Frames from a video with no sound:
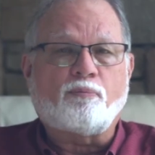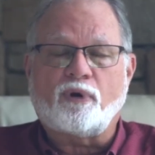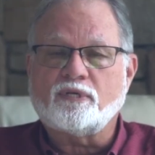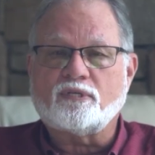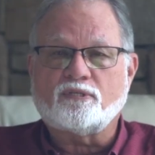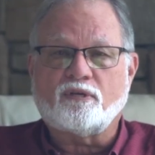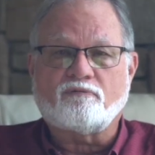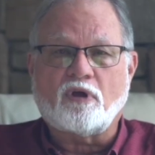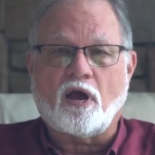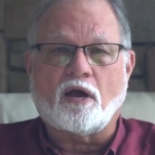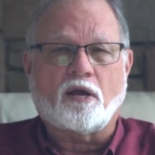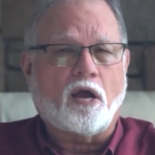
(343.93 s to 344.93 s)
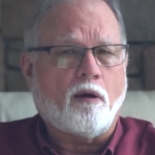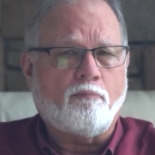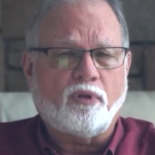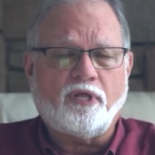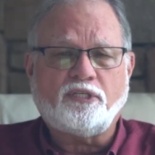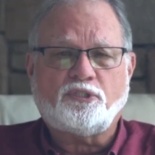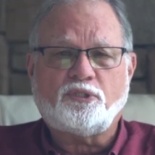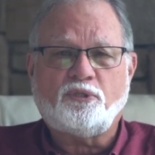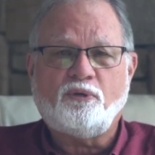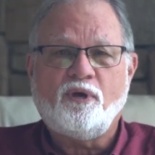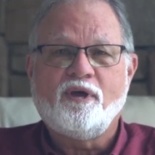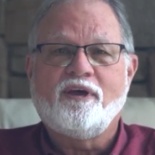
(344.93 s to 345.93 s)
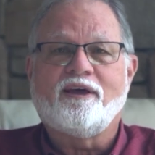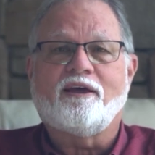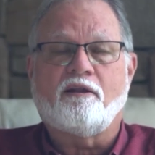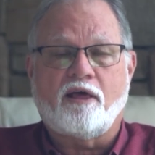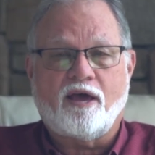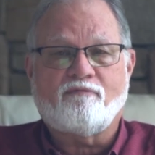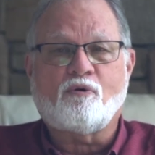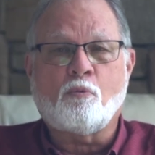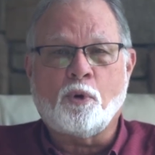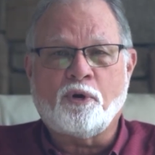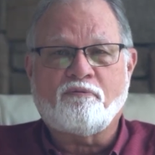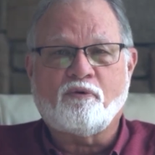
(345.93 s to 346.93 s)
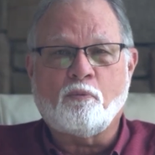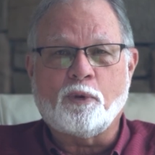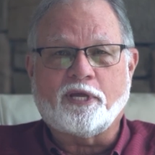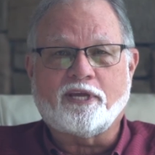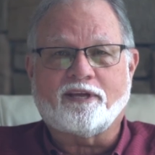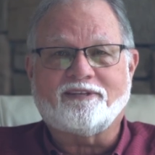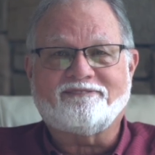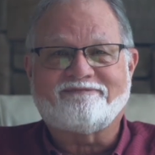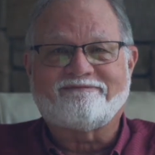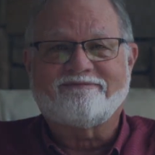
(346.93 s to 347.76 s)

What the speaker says: presence of God. God bless you, and have a wonderful weekend.